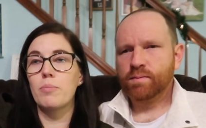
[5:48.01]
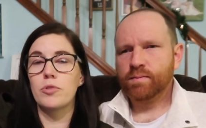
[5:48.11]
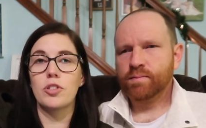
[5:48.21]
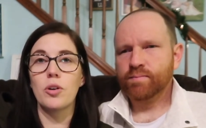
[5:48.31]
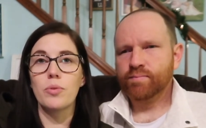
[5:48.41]

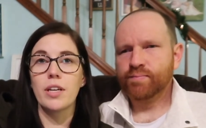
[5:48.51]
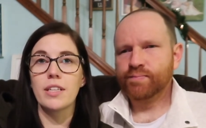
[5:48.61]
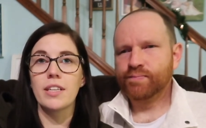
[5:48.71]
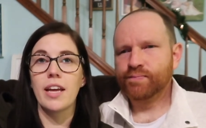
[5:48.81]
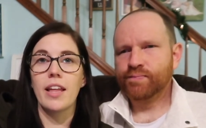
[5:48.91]
Speaker 1: up
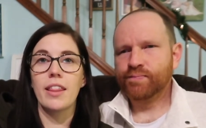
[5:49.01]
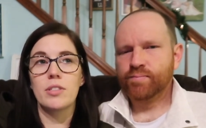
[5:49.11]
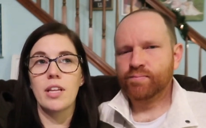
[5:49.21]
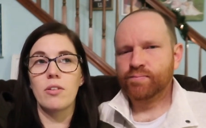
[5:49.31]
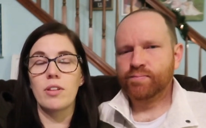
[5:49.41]
choking to death,
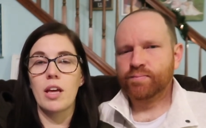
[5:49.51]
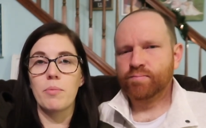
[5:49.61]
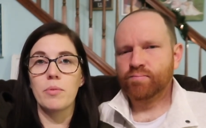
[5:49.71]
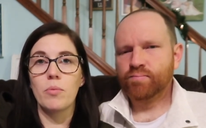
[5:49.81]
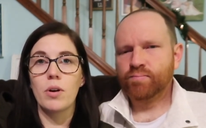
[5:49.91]
which that only
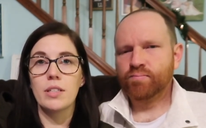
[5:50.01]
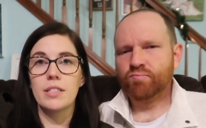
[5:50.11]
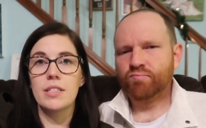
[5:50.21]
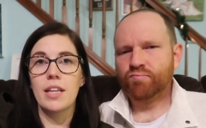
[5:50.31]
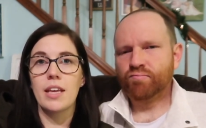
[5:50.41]
happened
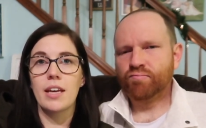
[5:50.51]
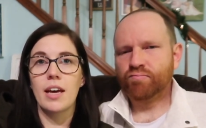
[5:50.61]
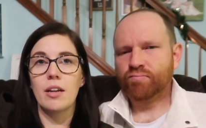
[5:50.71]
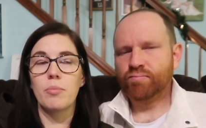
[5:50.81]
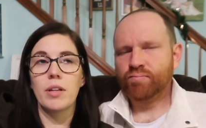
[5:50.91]
once, thank
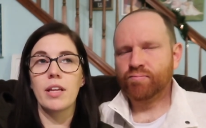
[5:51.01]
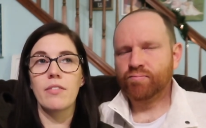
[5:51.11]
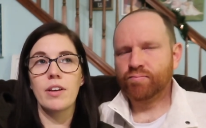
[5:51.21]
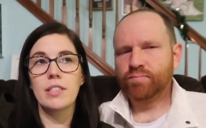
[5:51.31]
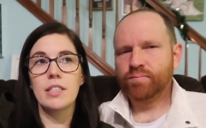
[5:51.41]
God. But
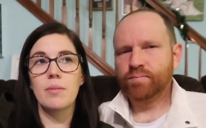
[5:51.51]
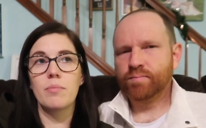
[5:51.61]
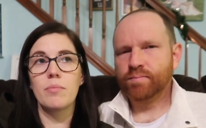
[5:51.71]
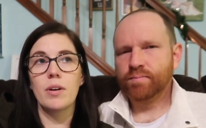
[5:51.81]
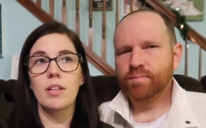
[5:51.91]
like if I
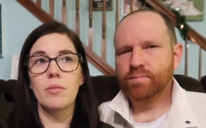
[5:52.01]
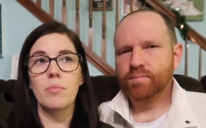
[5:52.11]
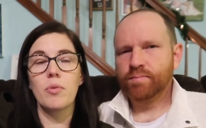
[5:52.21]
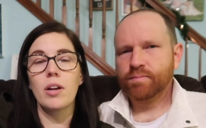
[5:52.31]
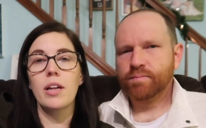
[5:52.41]
sleep a little
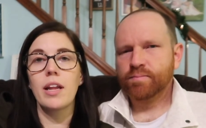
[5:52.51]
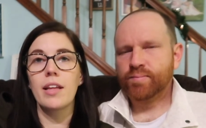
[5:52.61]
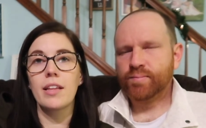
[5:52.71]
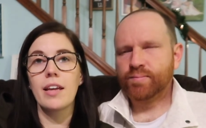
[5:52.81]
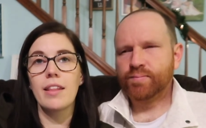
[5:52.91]
bit more on an
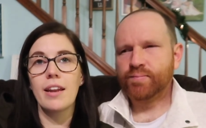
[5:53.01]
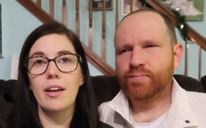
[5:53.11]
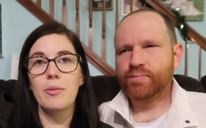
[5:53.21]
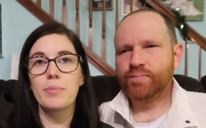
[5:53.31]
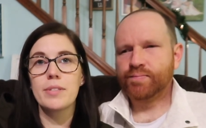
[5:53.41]
incline, that
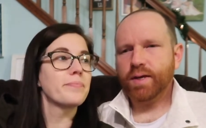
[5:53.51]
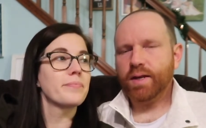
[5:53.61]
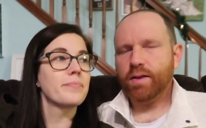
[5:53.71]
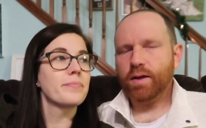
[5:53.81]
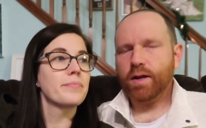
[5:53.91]
helps.
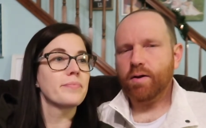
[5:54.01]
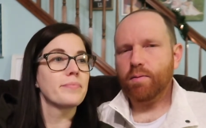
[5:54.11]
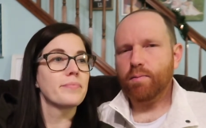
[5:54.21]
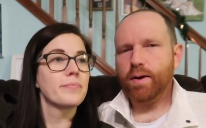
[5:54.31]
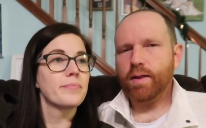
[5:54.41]
Speaker 2: Big into looking at
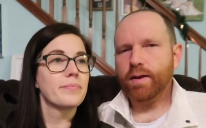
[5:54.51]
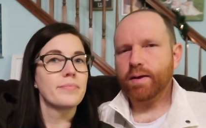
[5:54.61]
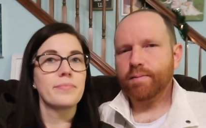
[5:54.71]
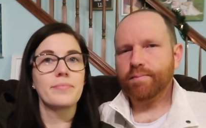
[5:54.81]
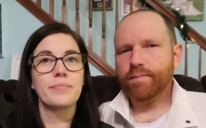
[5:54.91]
her
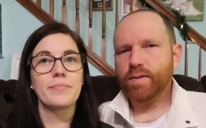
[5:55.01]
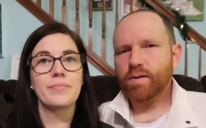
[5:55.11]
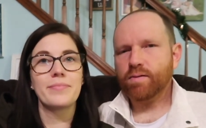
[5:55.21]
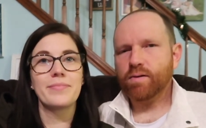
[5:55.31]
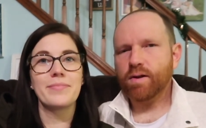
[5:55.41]
belly
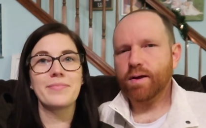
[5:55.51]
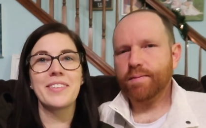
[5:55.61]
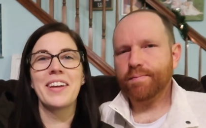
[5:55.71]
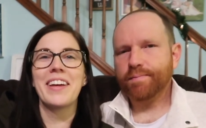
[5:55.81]
yesterday.